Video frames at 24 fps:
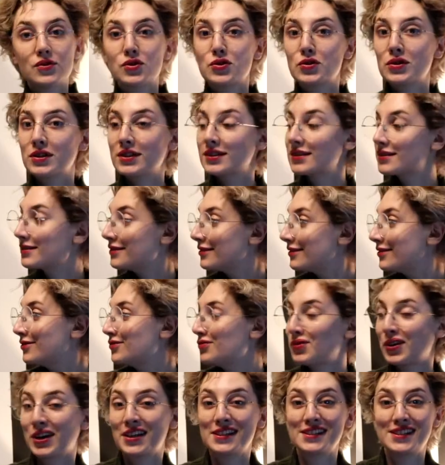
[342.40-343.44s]
doing
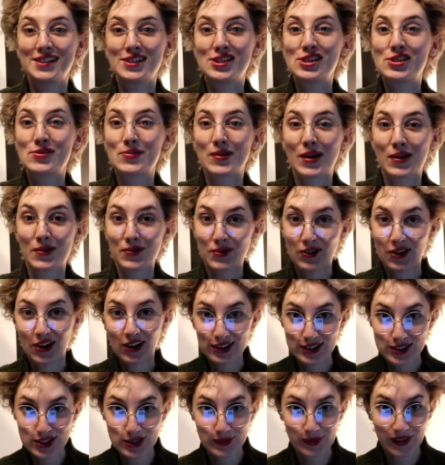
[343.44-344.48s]
what I did to my
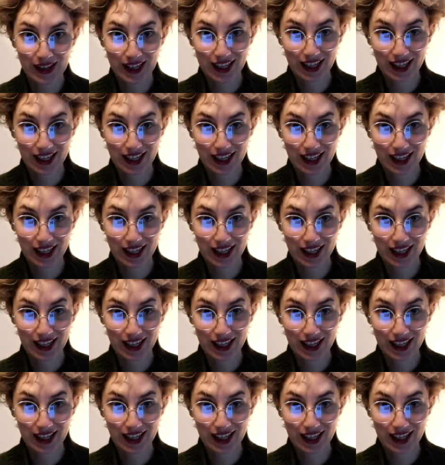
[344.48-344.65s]
wall to my